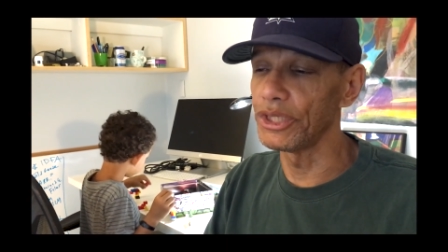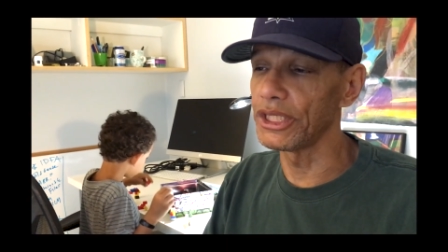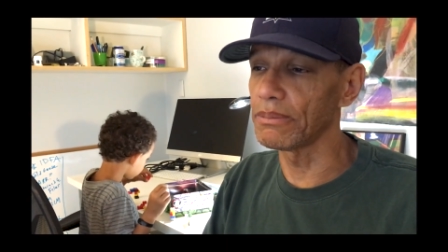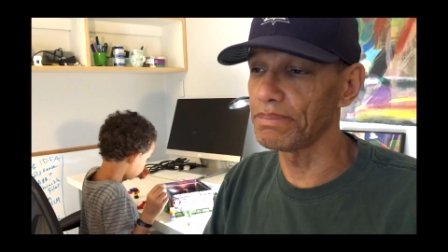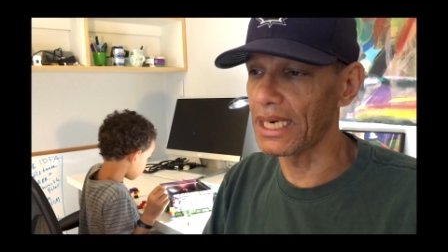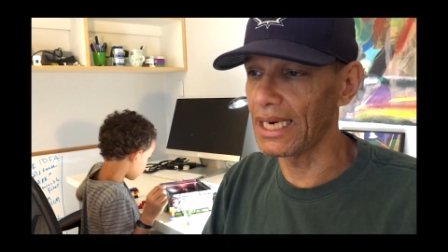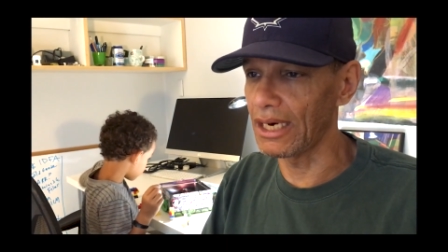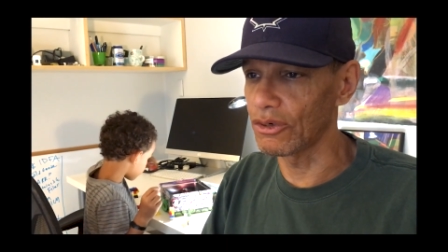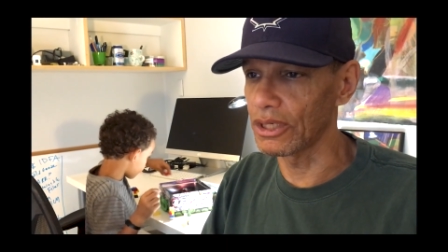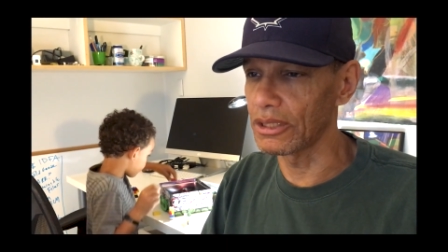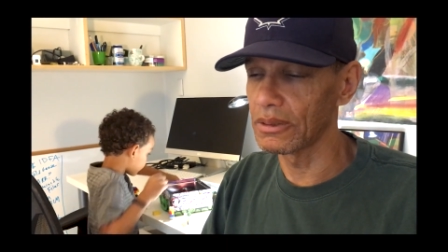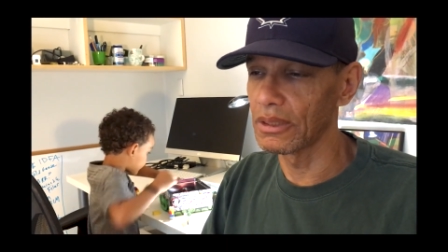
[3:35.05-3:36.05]
real
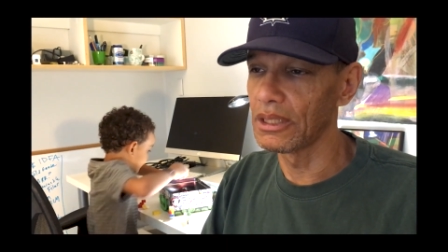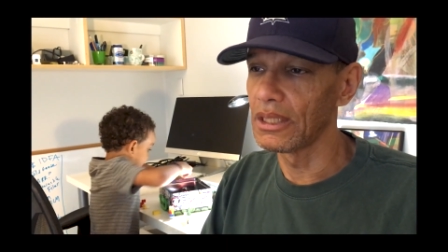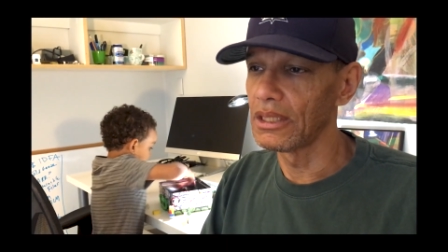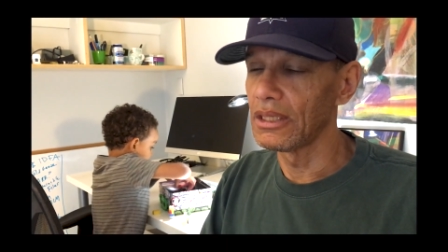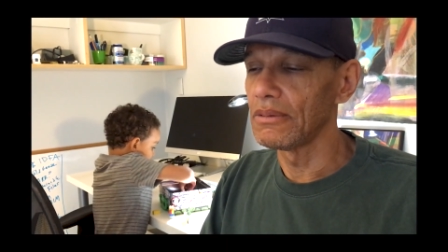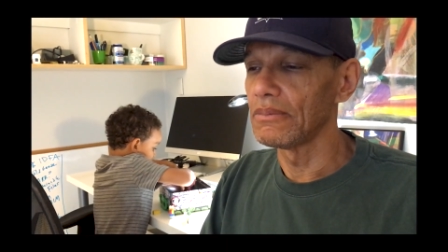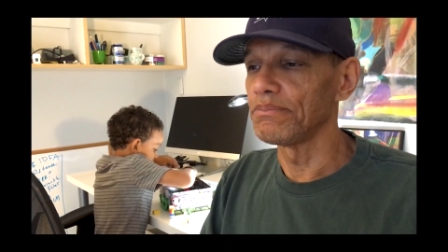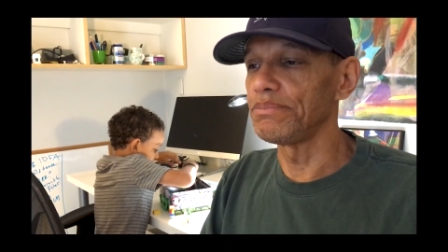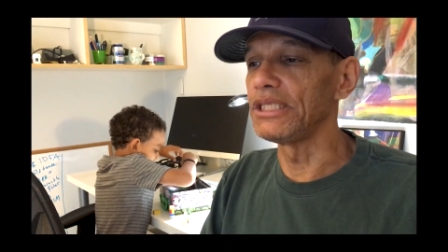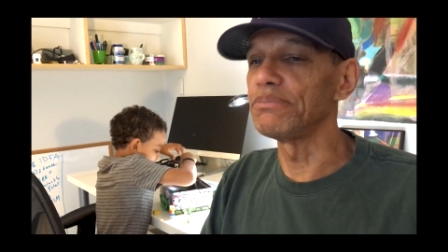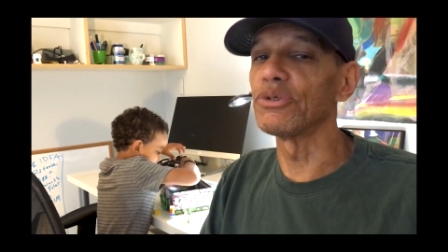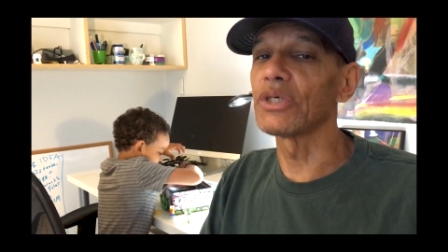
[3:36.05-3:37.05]
power.
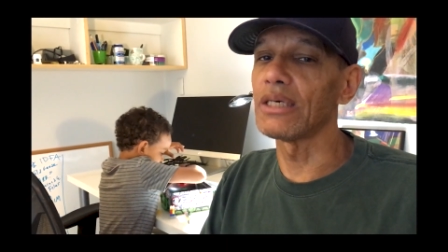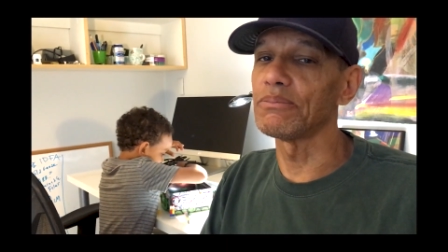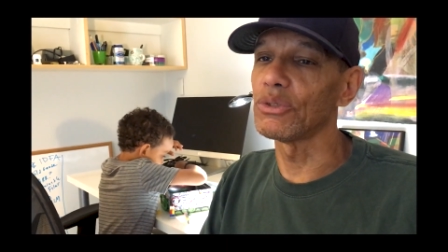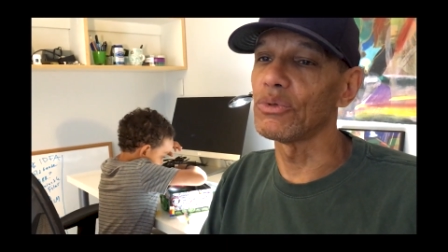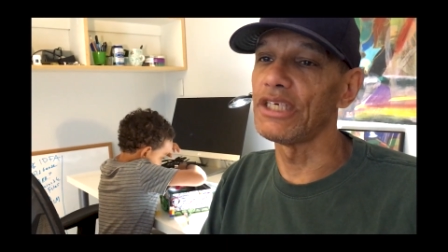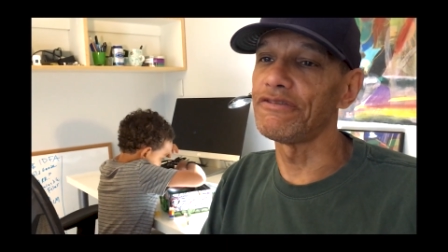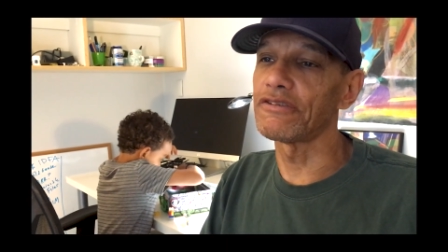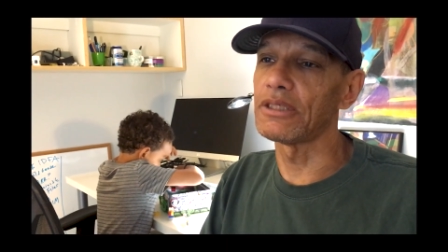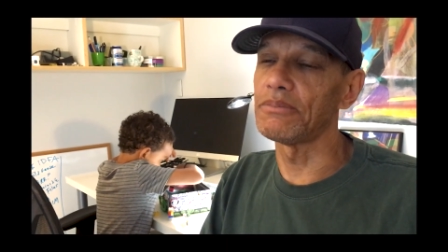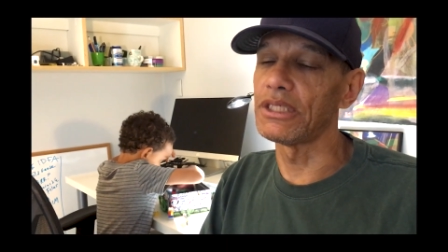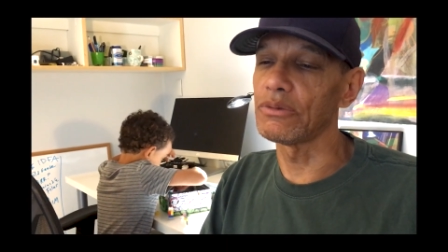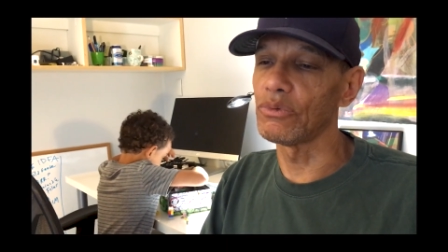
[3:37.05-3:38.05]
People come away
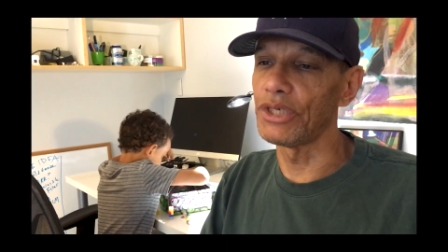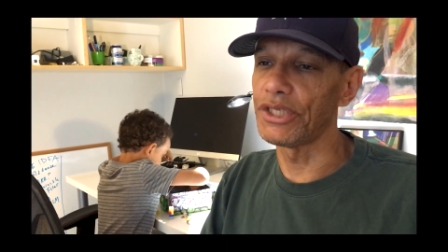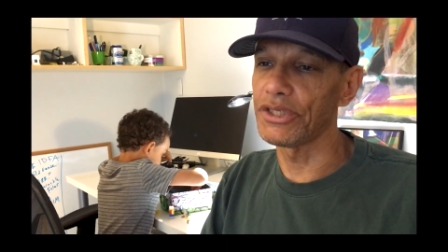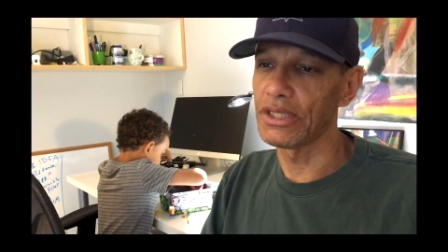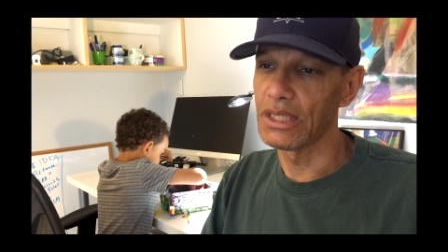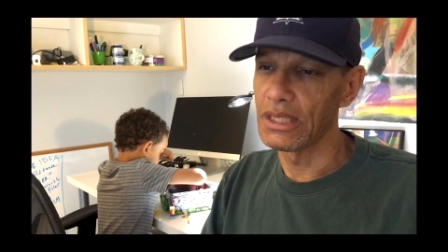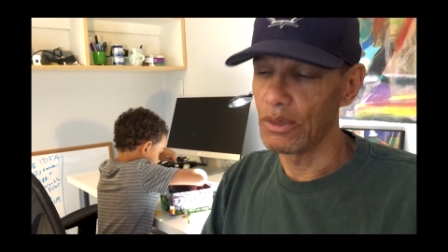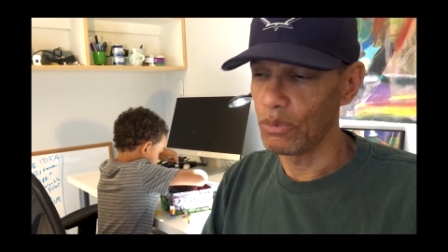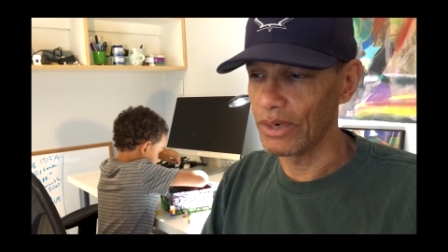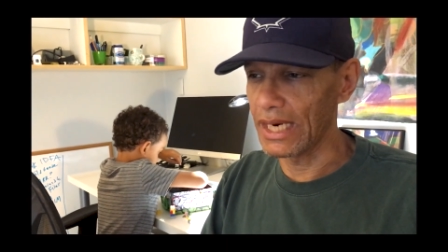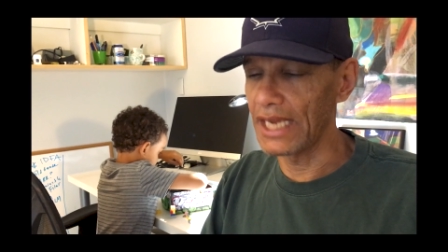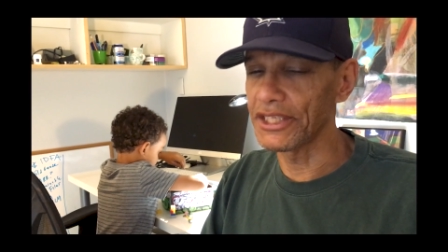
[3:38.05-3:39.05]
from it with
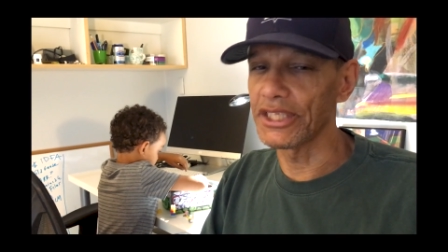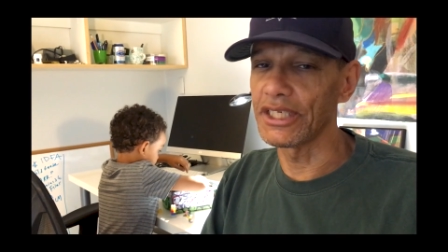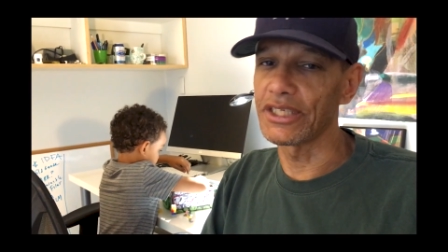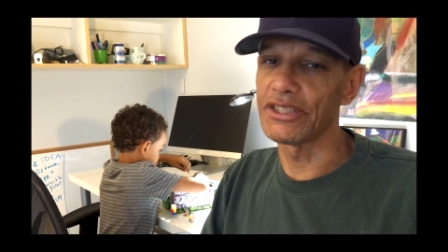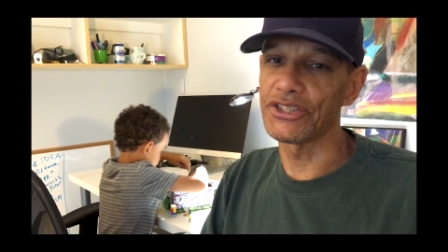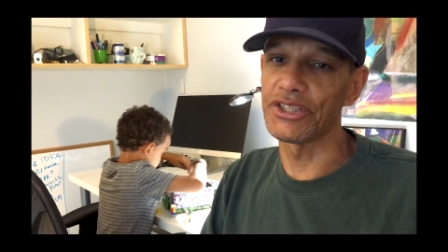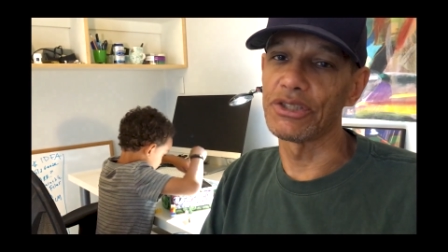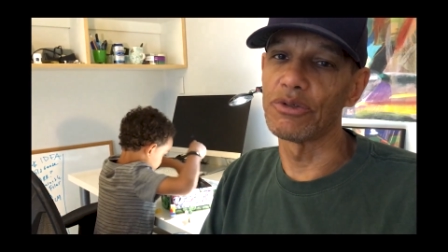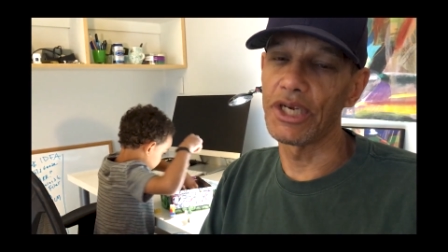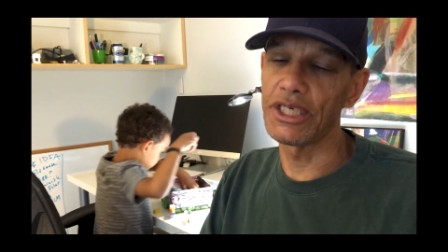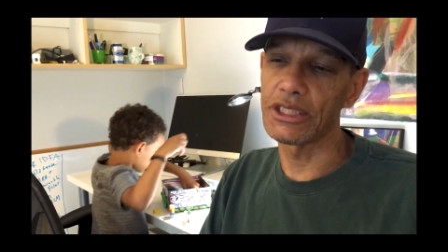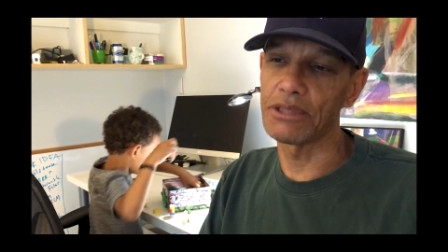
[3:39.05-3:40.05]
what I think is the
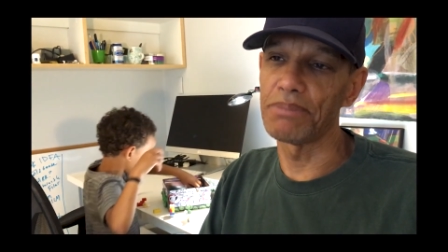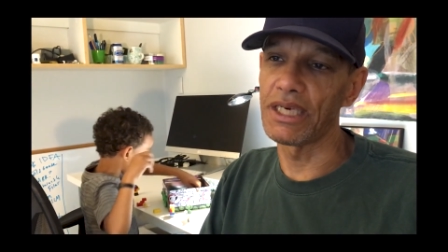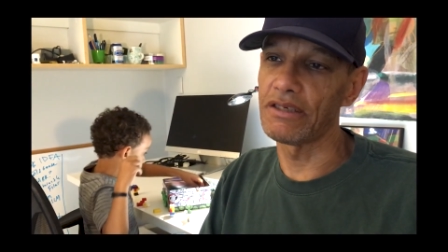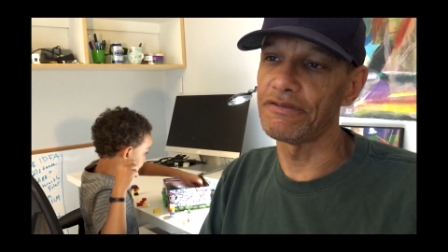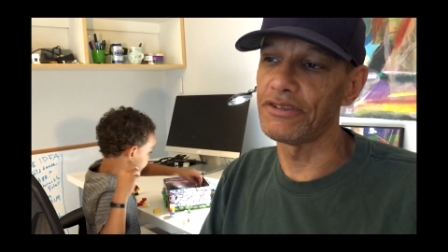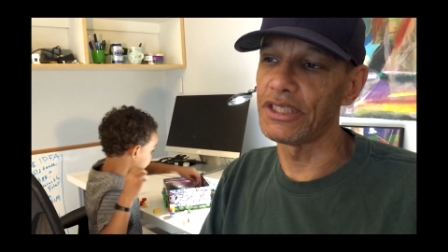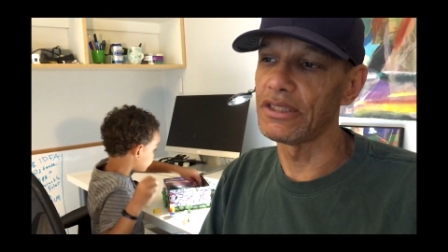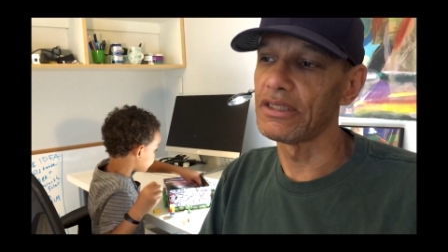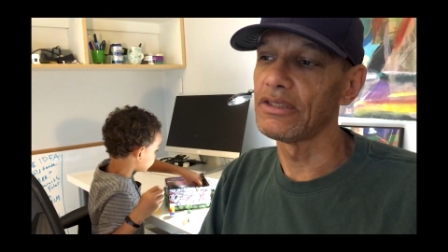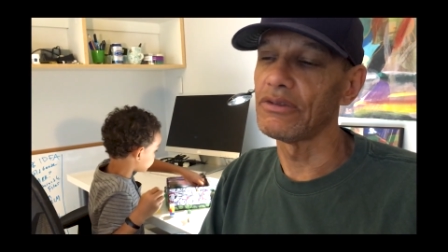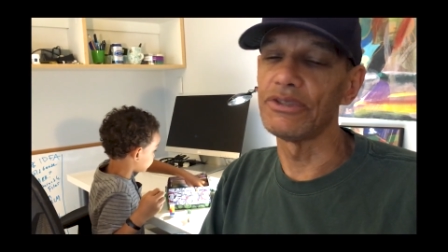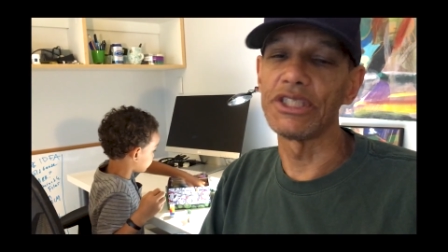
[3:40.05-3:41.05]
greatest benefit,
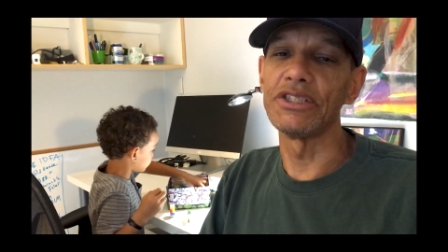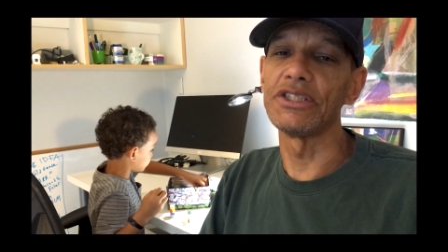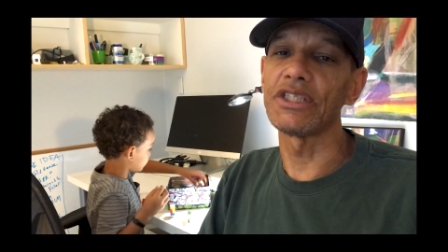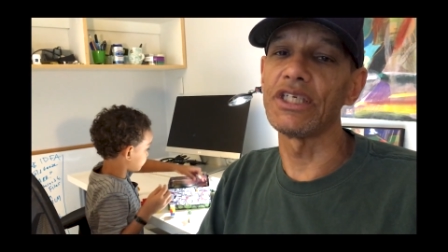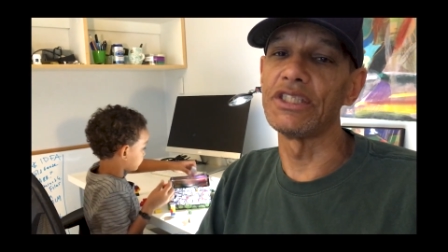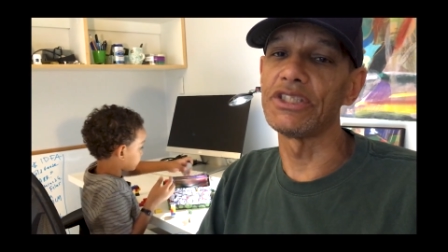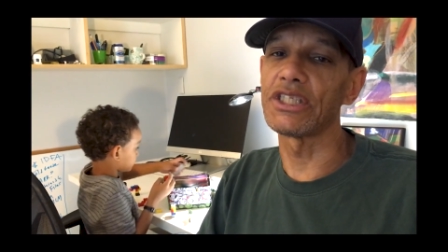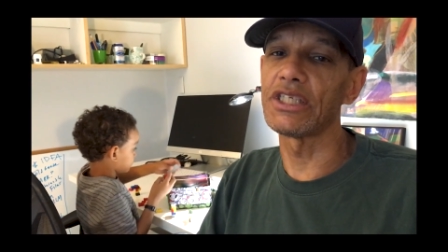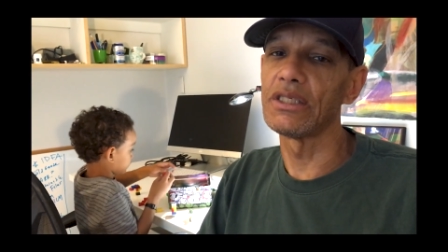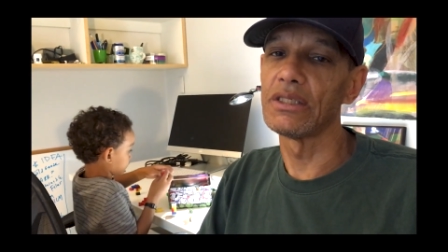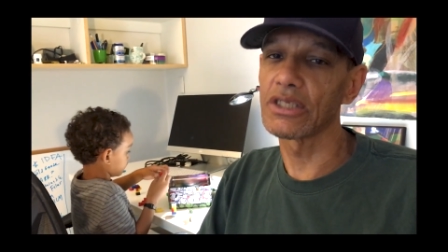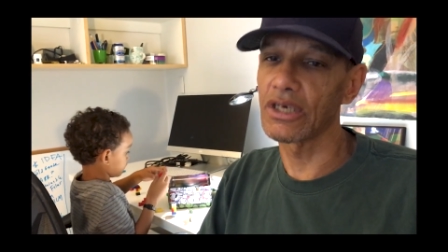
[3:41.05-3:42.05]
which is
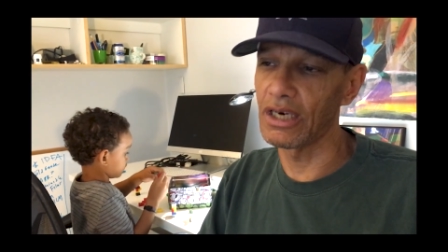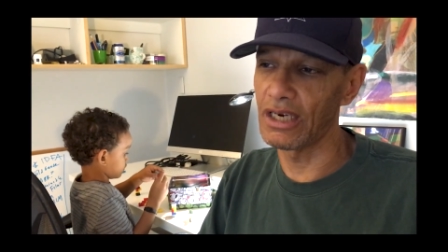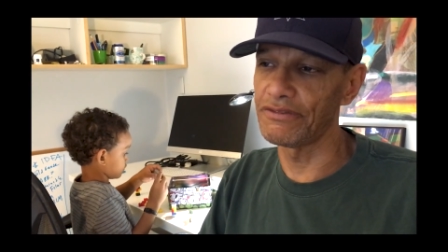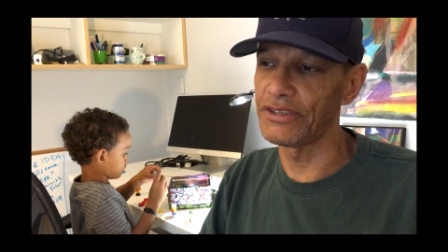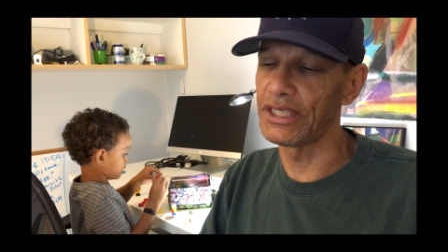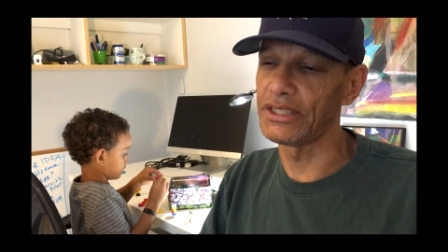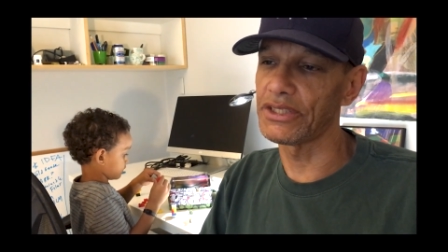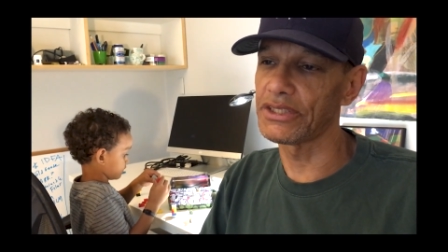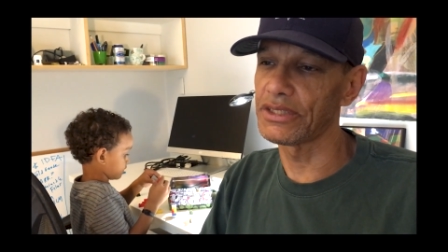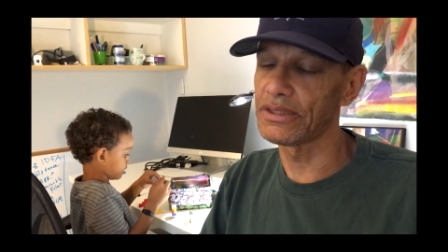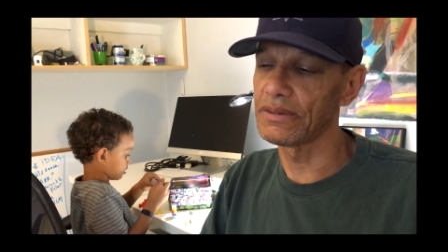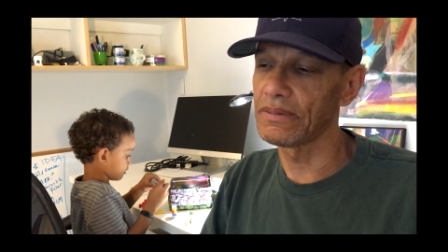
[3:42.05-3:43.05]
confidence.